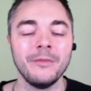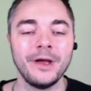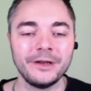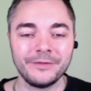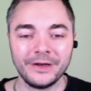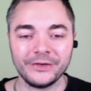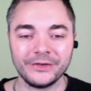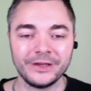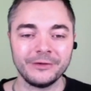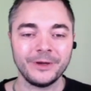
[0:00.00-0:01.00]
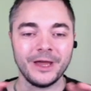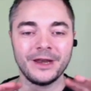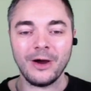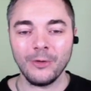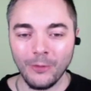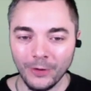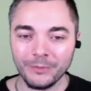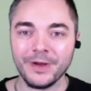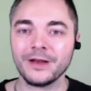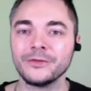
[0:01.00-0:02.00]
But eventually we are now
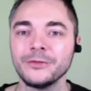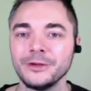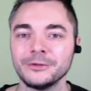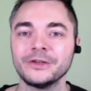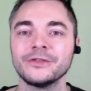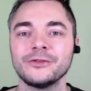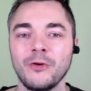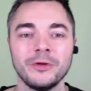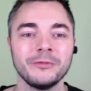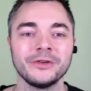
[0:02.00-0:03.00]
going back to the original topic,